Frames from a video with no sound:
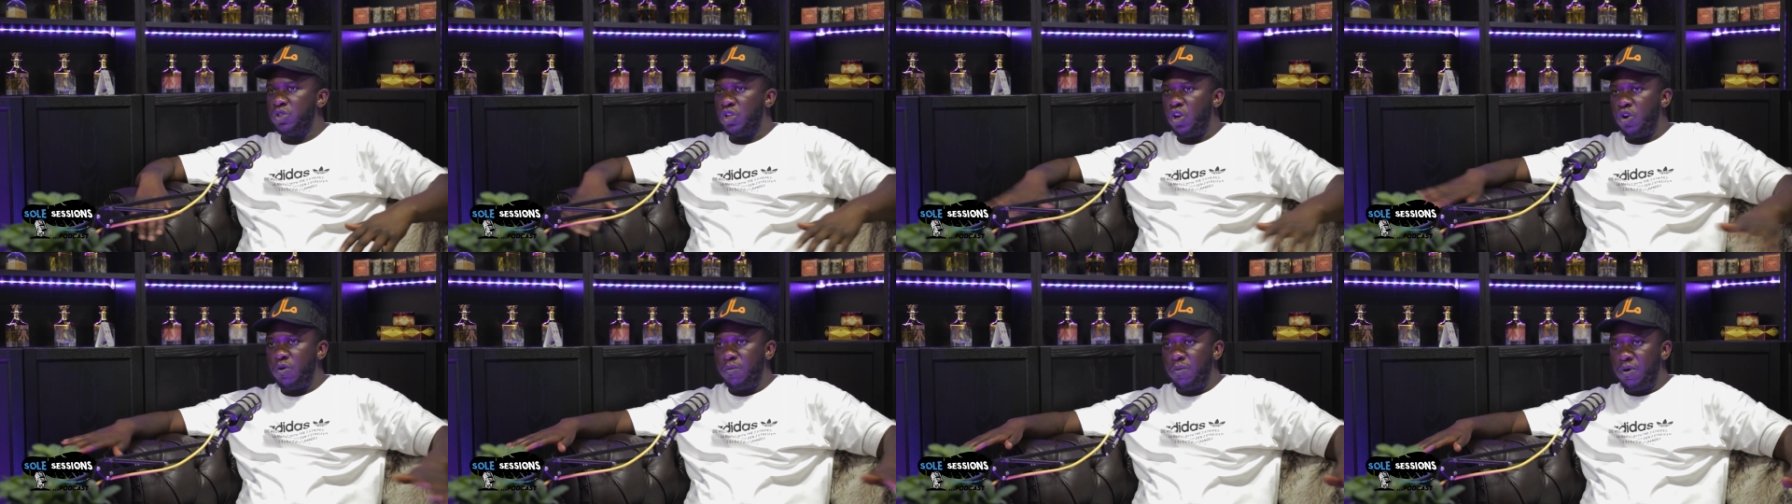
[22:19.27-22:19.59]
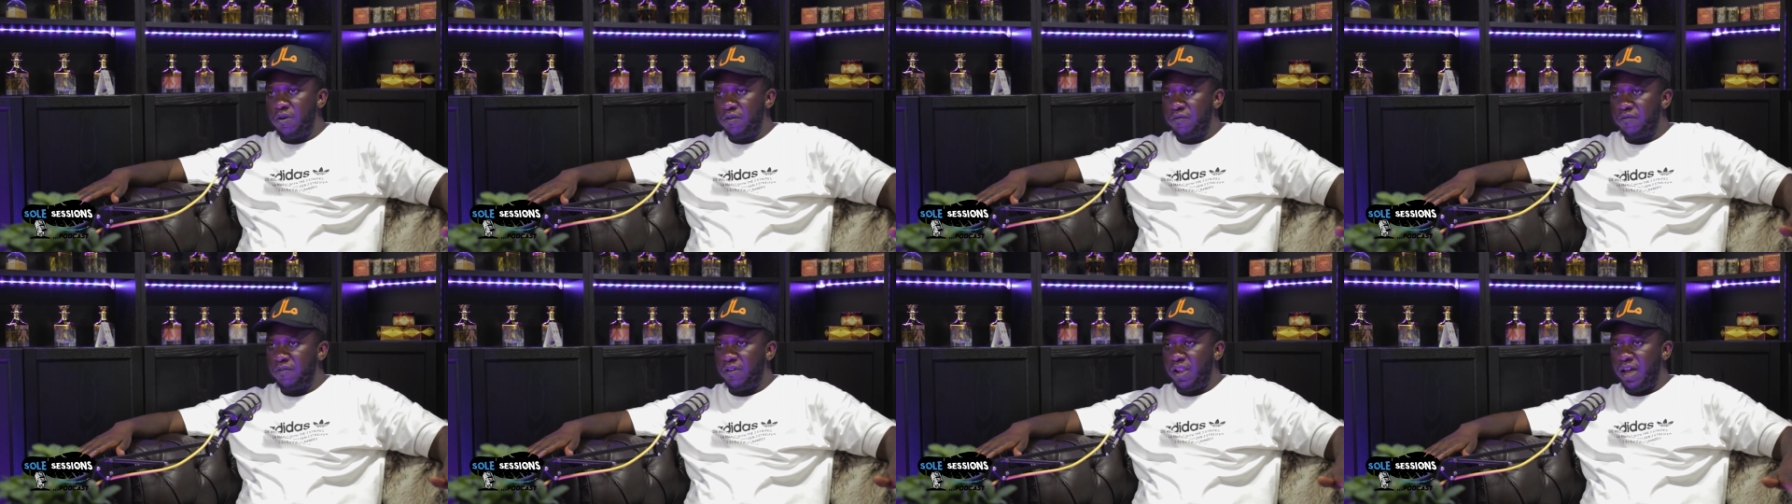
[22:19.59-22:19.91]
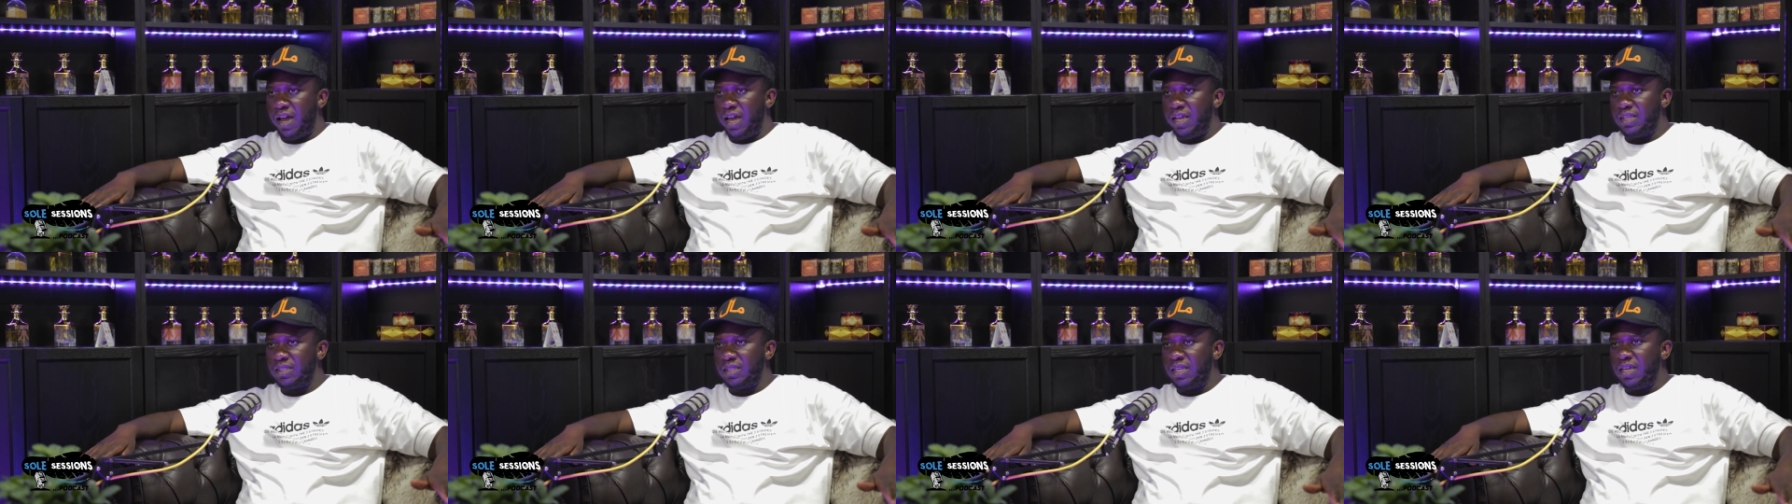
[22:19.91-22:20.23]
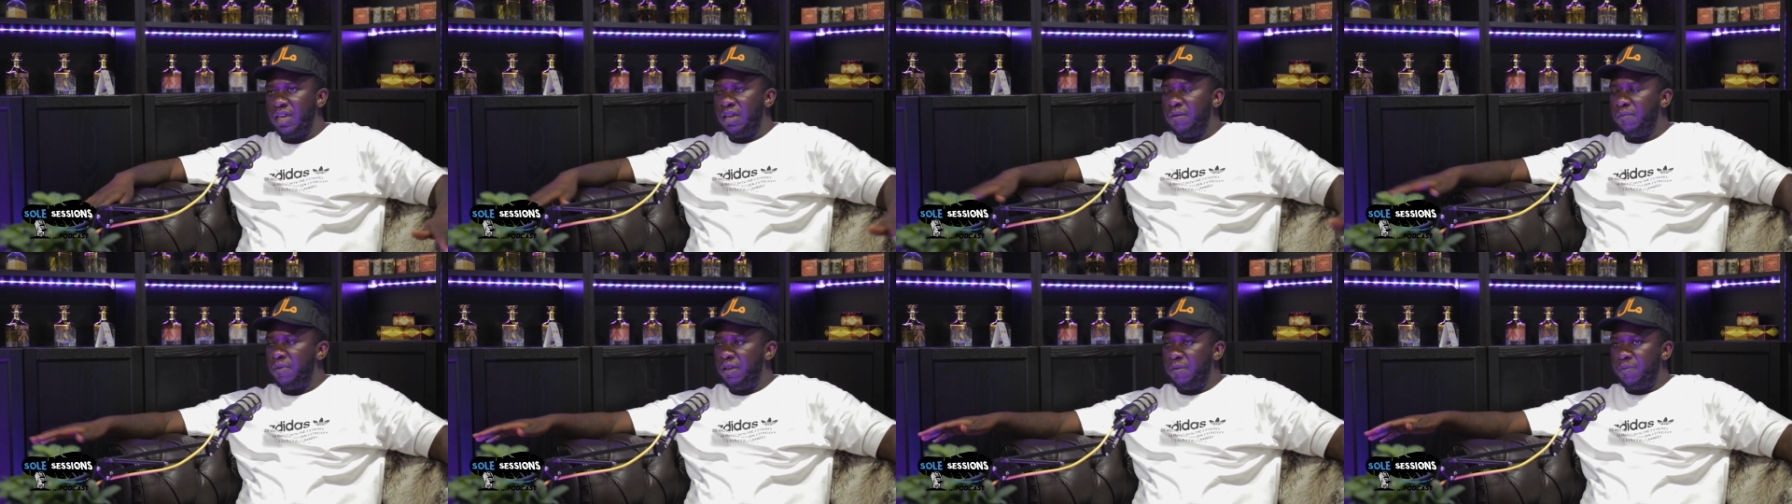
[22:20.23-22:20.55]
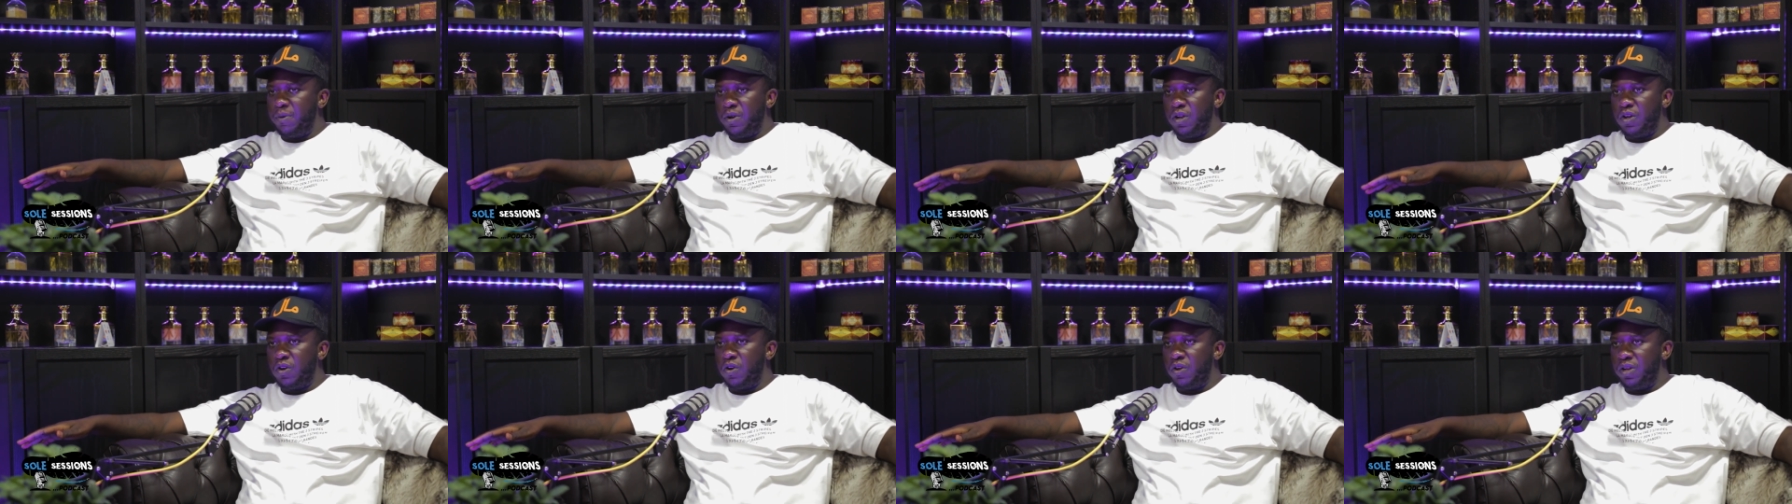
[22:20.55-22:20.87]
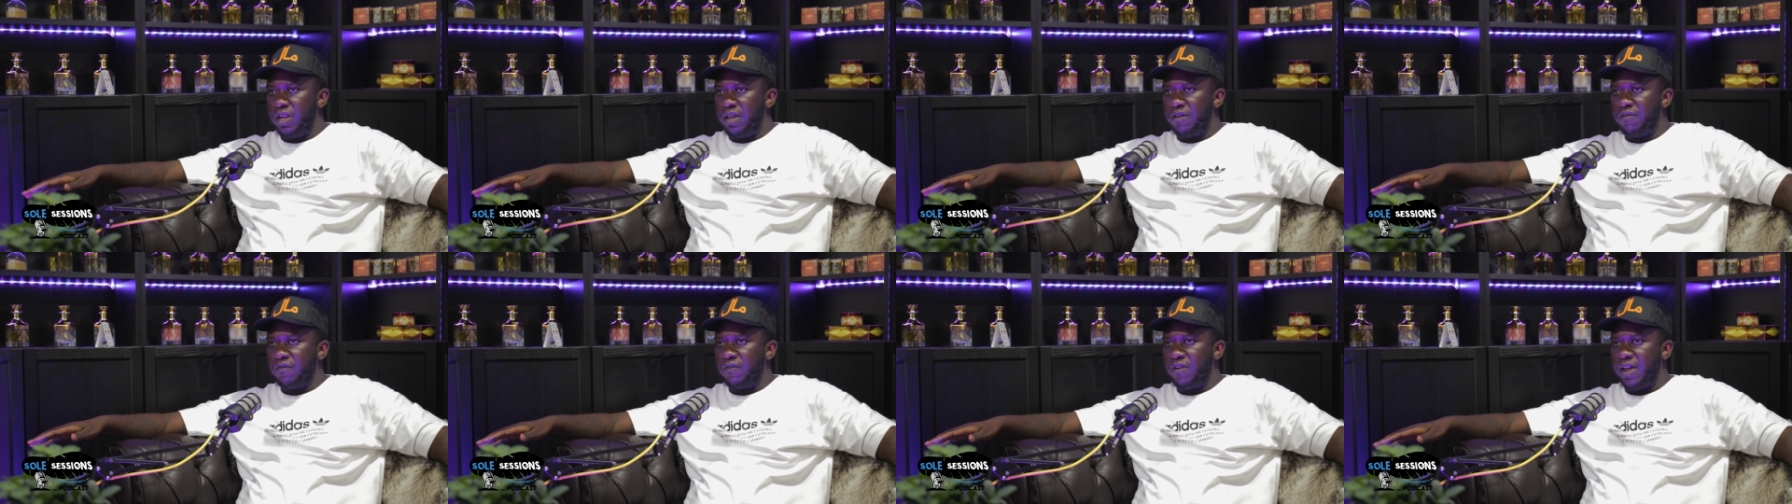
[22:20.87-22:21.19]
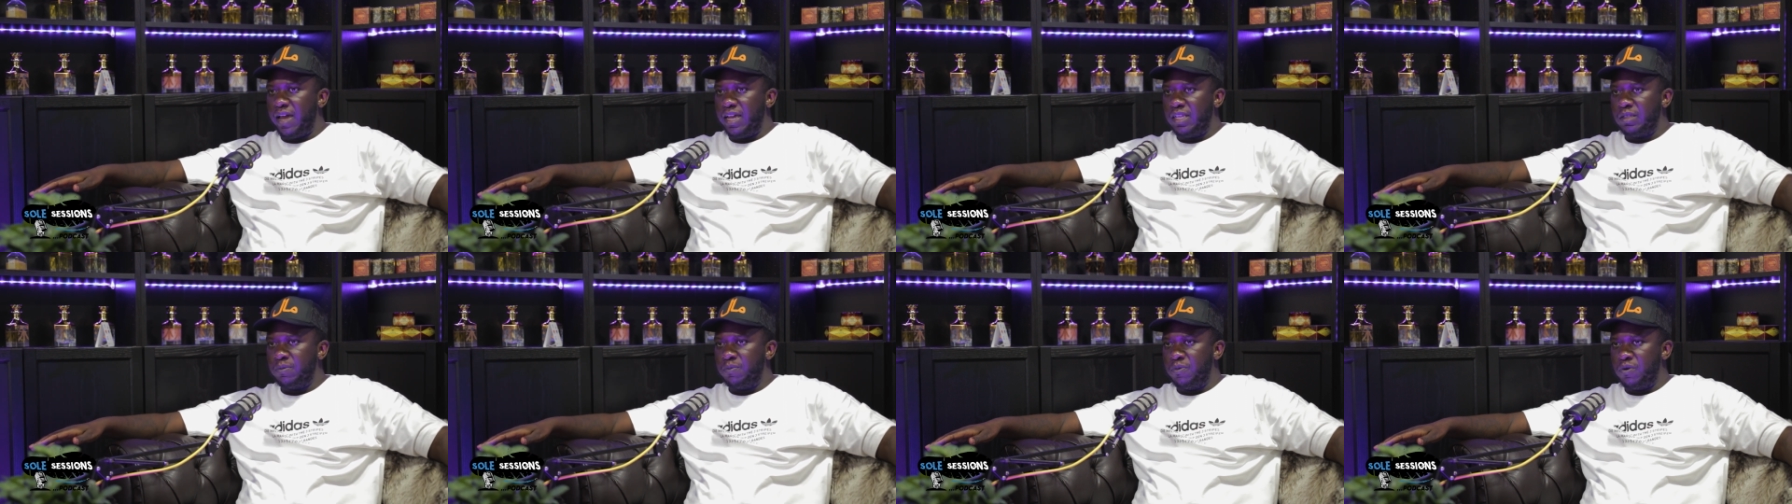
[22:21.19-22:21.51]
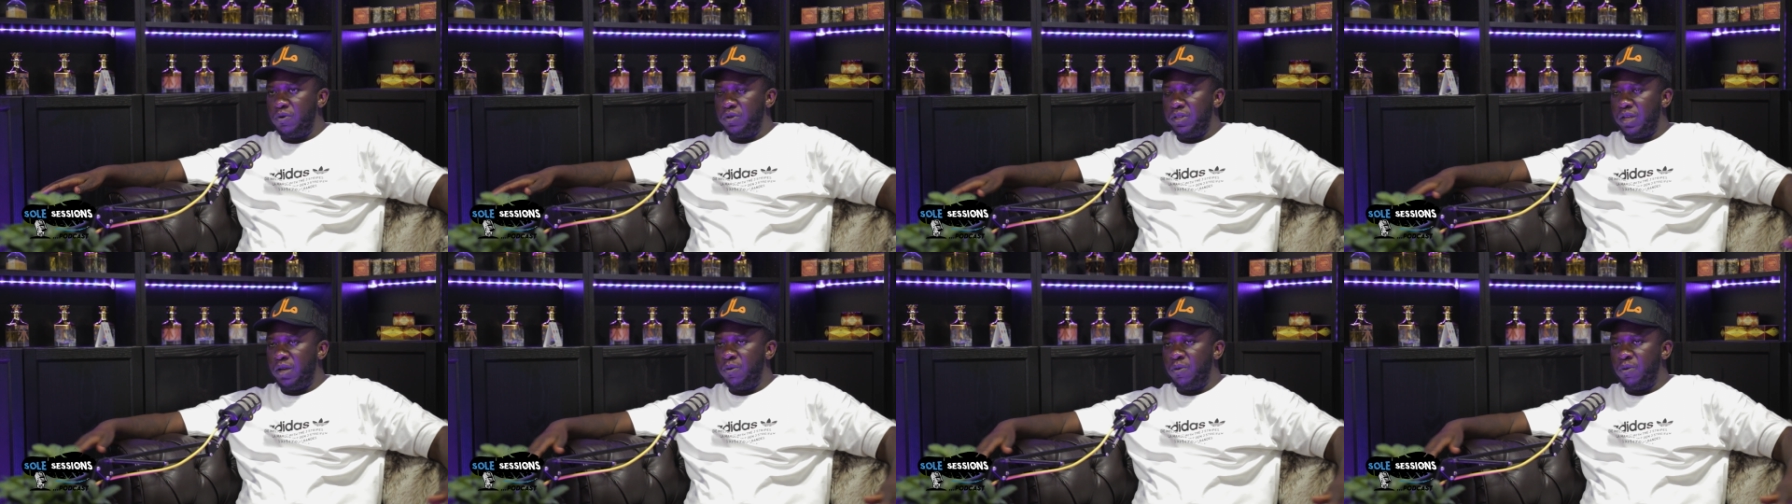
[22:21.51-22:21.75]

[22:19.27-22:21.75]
no more flights. People have got their flights booked.